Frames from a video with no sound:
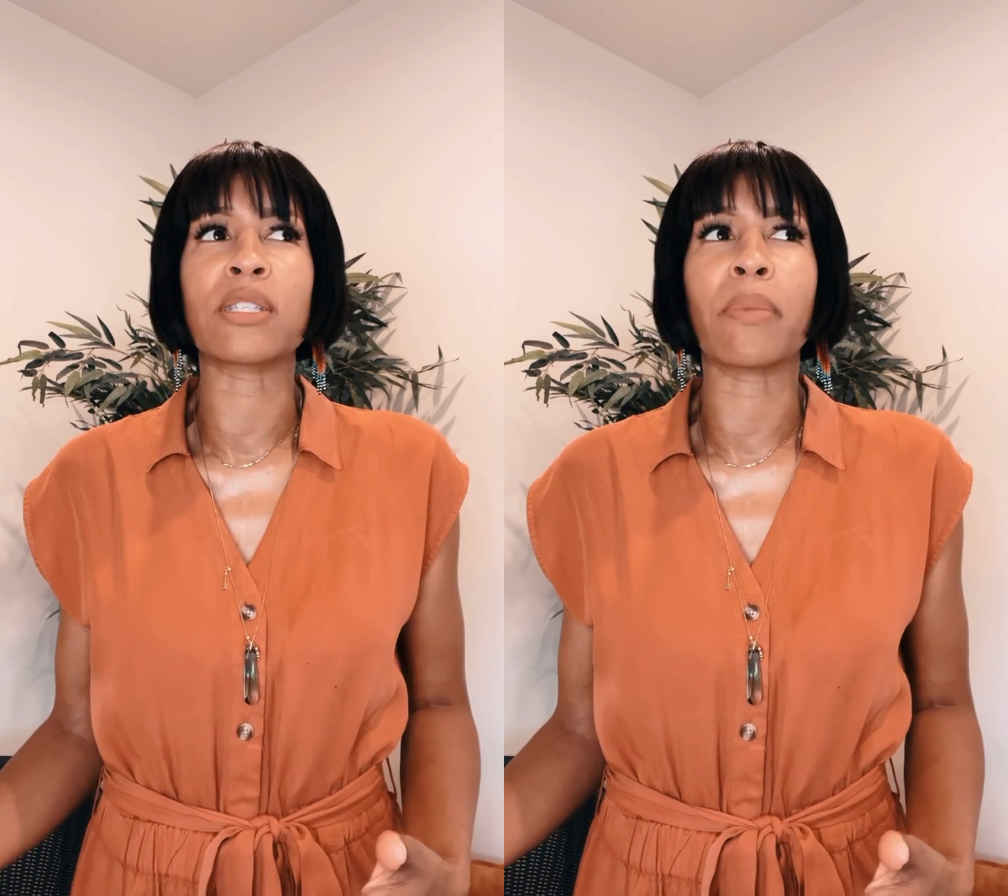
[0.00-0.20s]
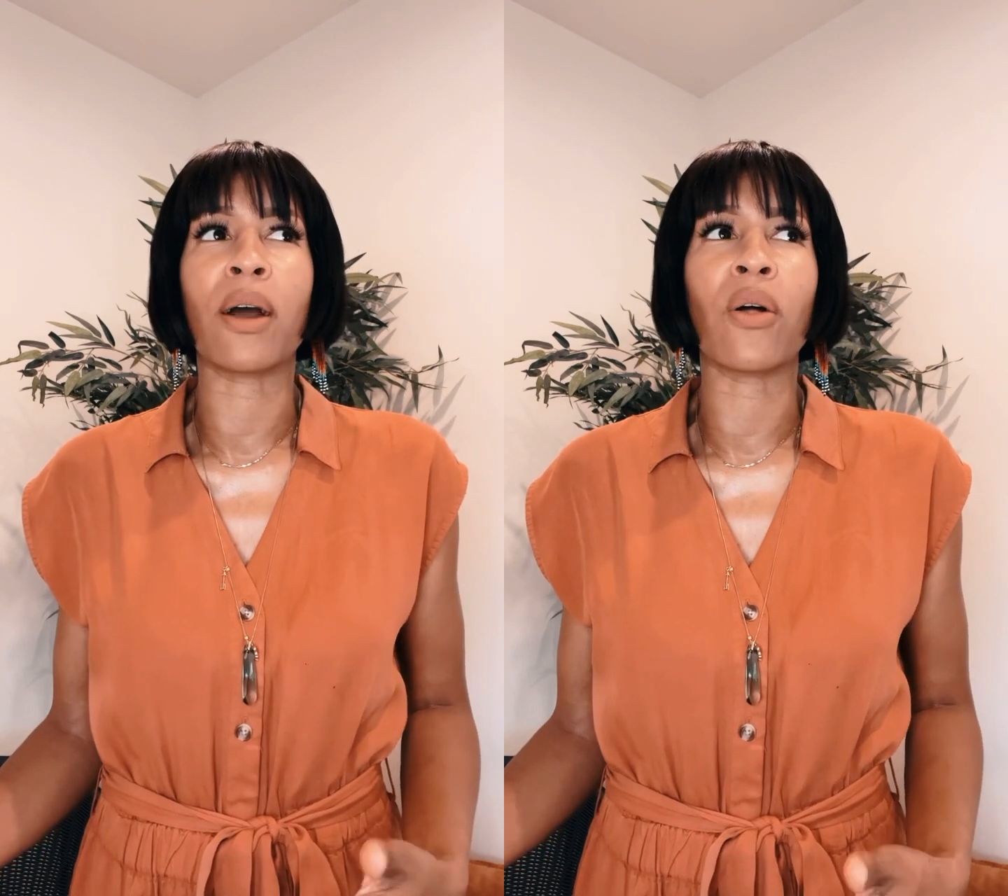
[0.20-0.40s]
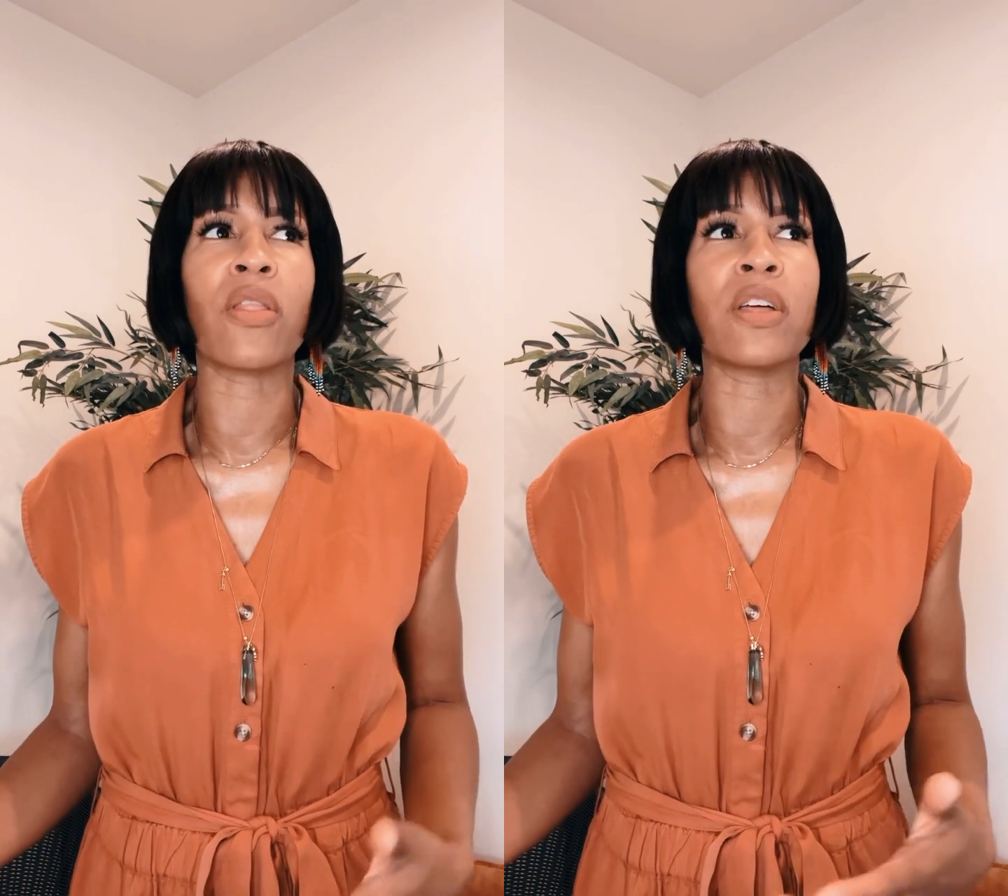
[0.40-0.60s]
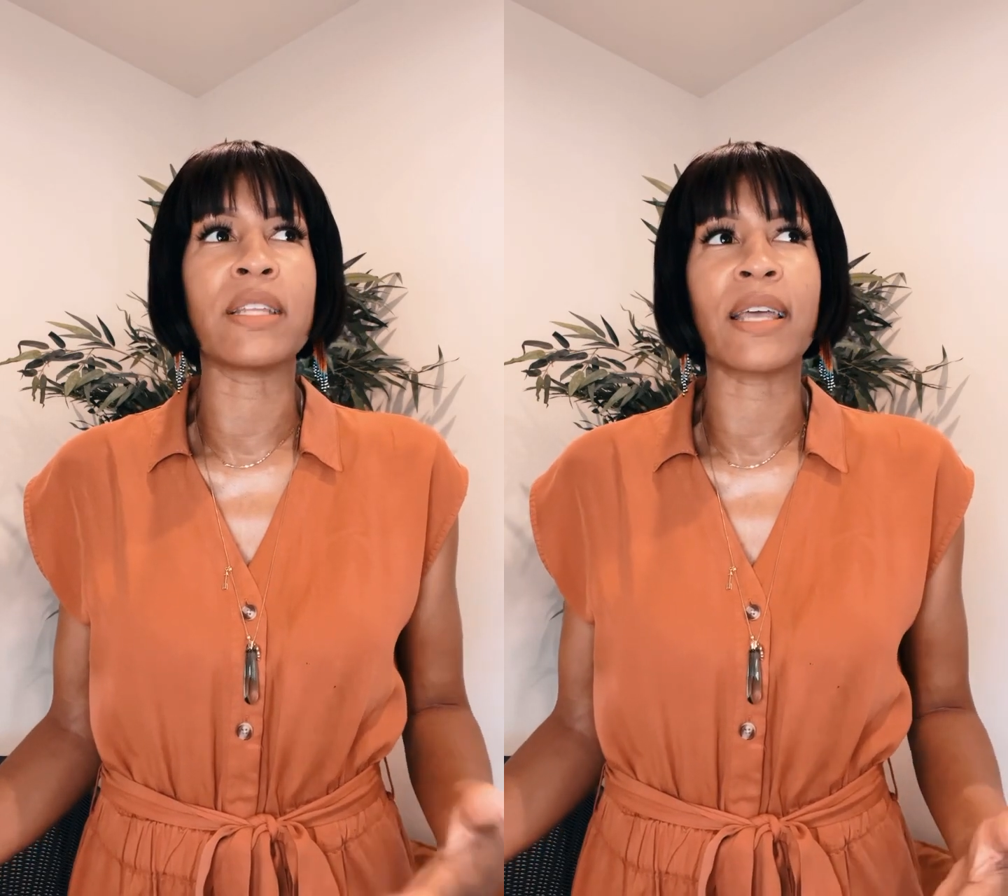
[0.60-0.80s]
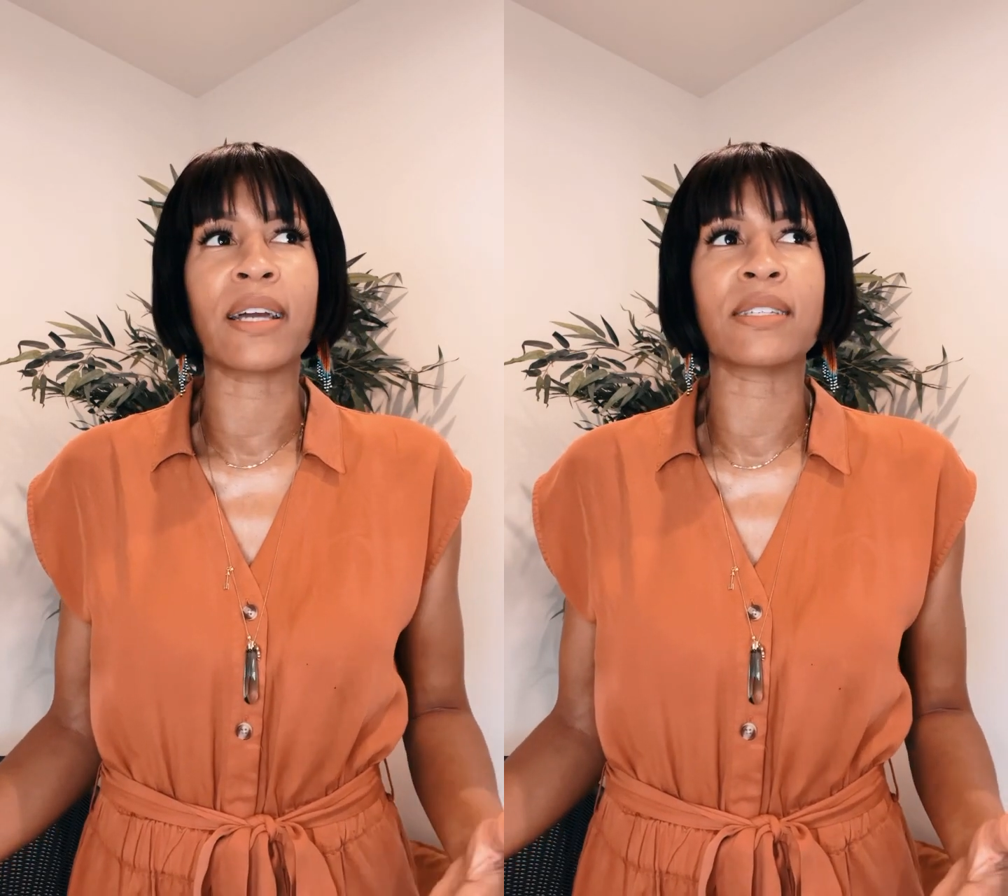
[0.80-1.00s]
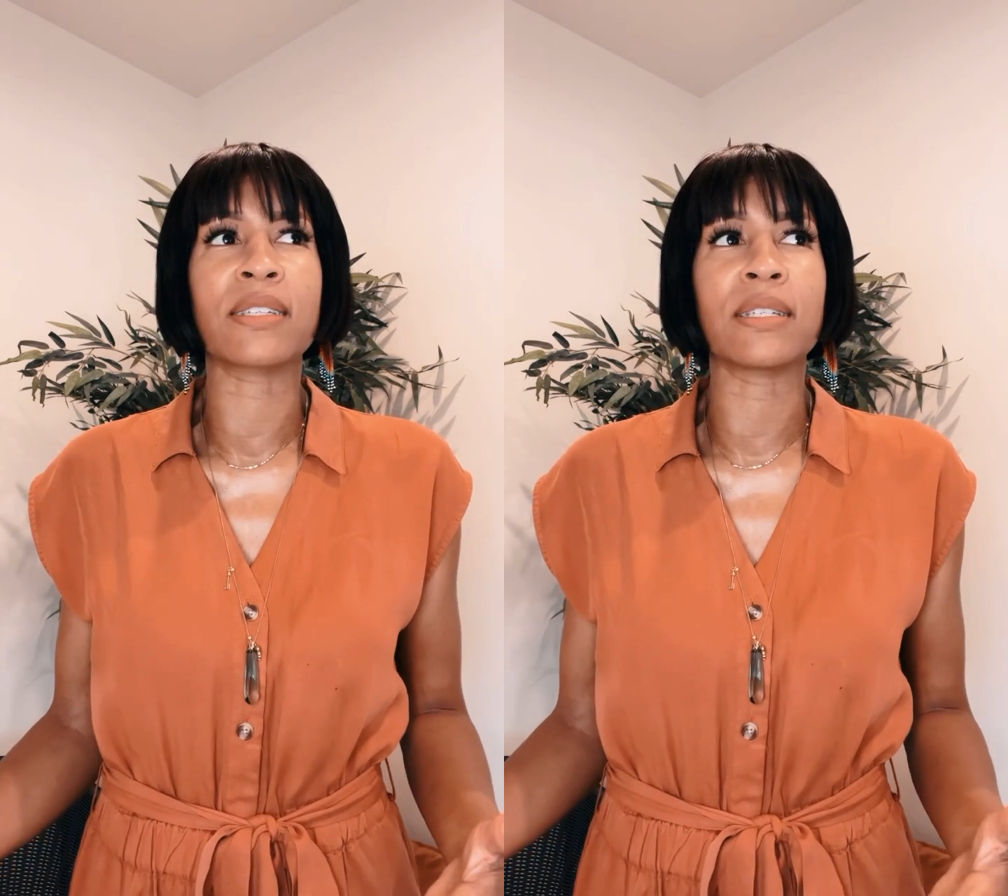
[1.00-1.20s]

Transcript: about the next